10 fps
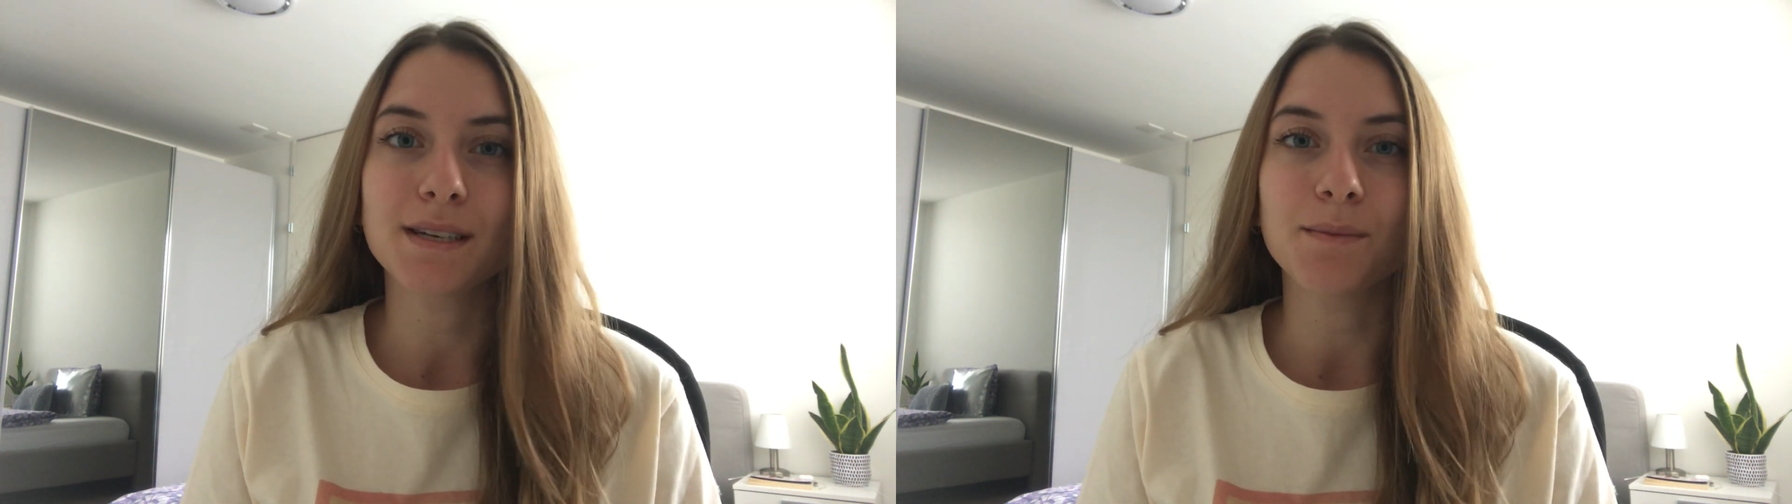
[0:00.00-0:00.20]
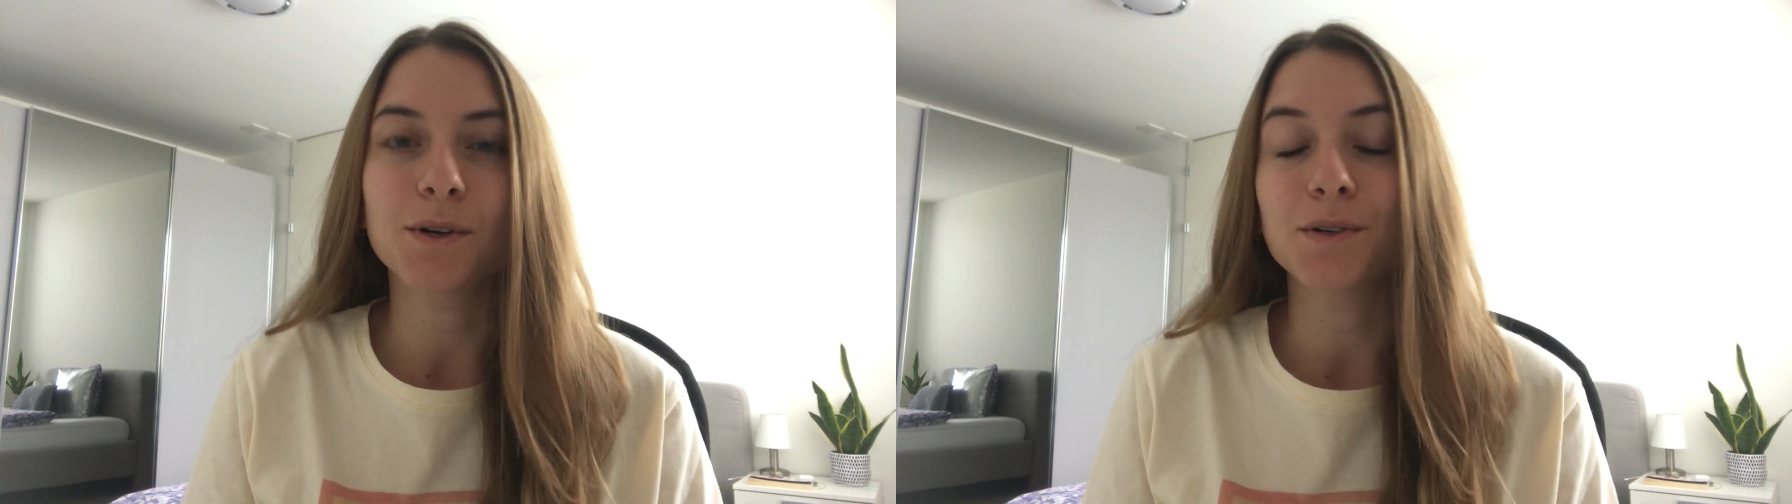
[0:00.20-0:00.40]

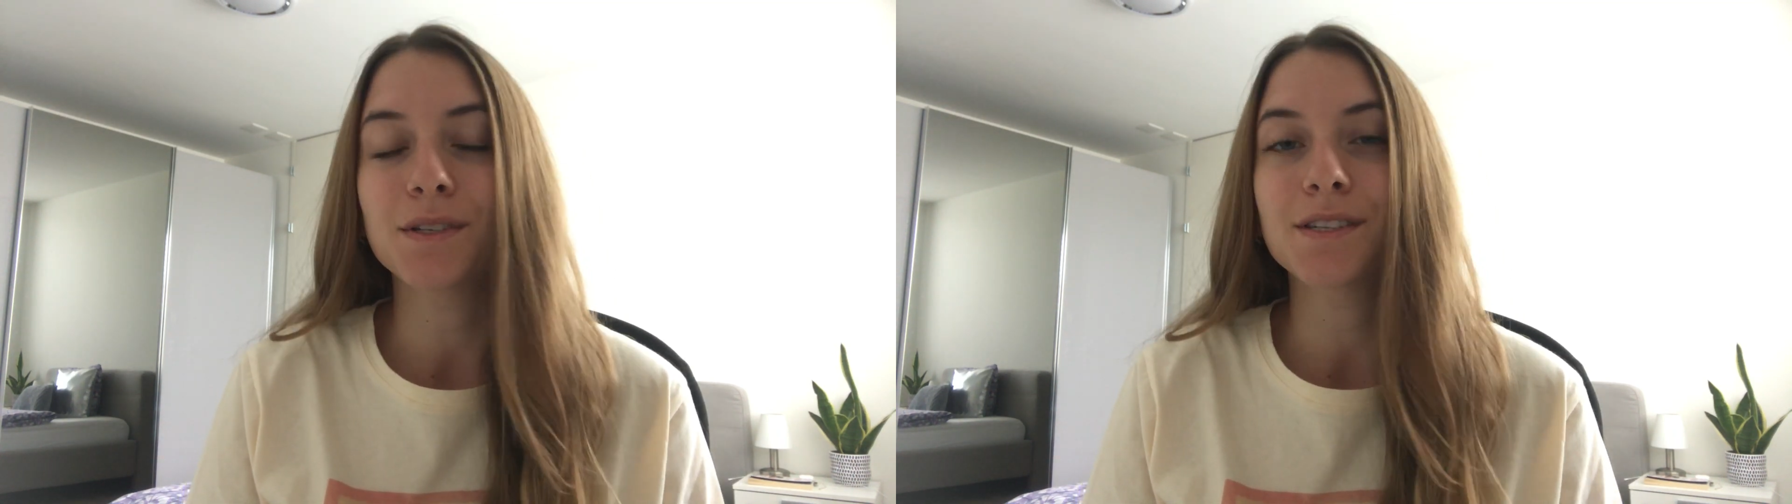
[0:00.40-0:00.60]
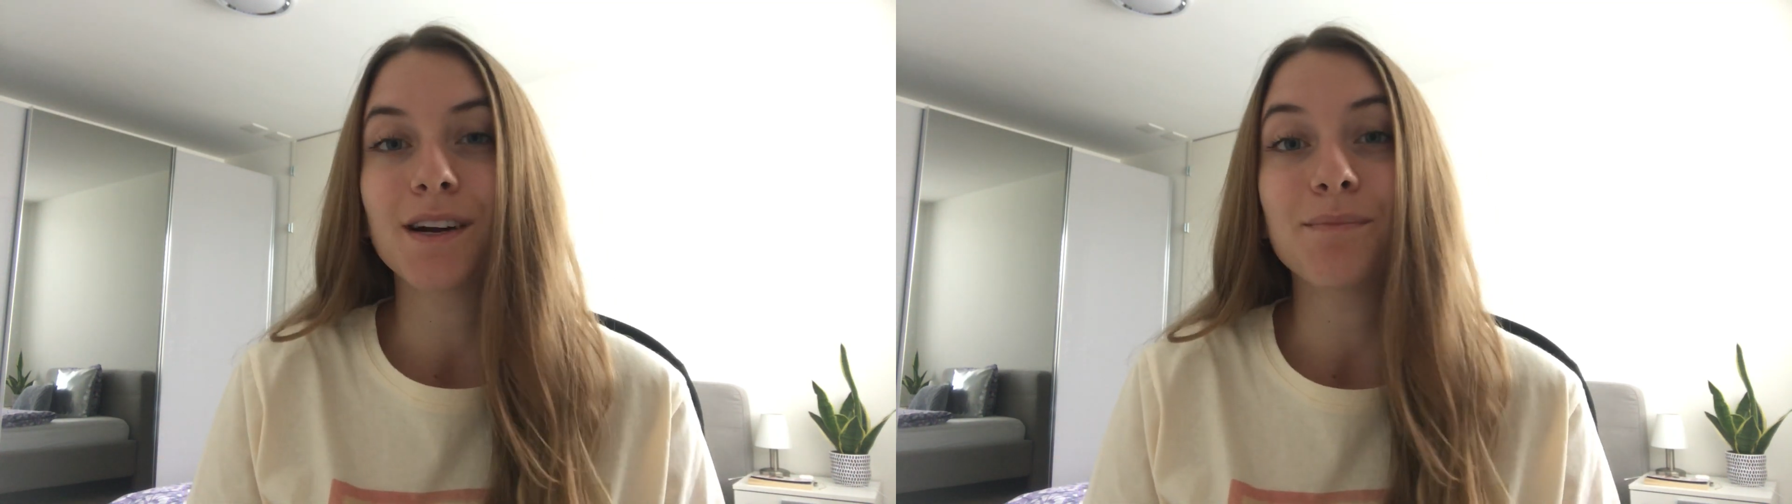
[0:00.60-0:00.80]
I'm going to
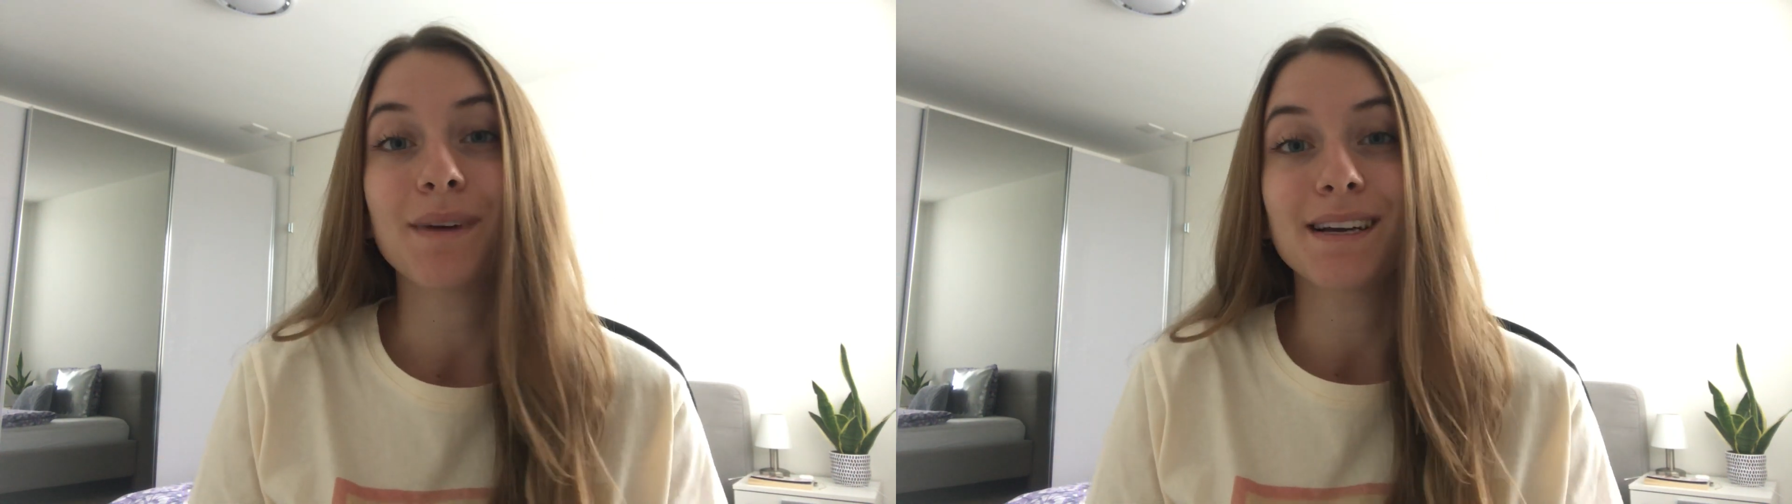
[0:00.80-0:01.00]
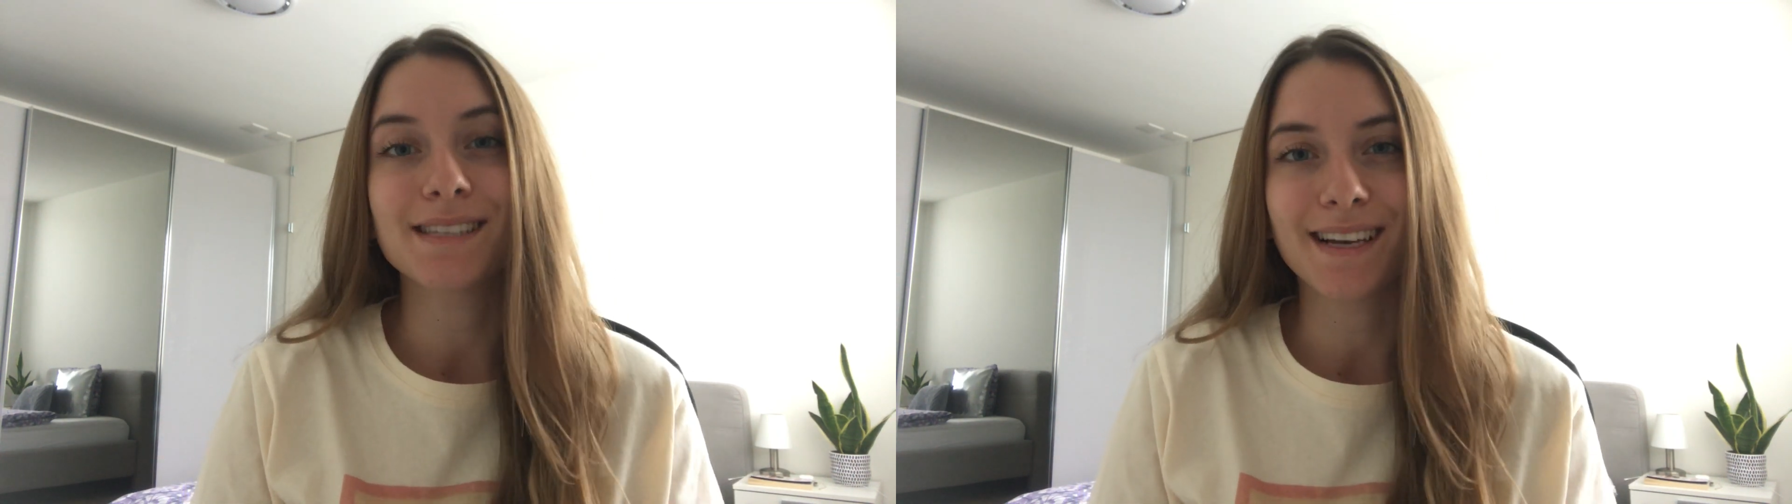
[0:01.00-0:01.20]
start
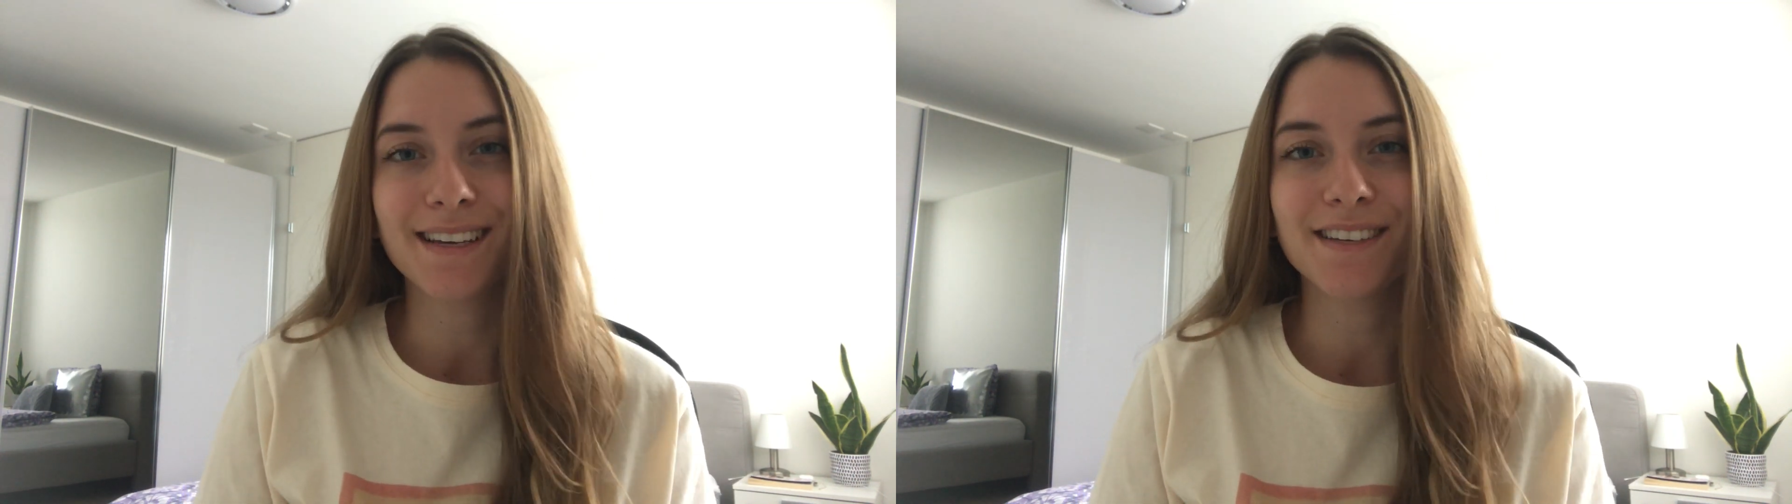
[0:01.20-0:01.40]
my second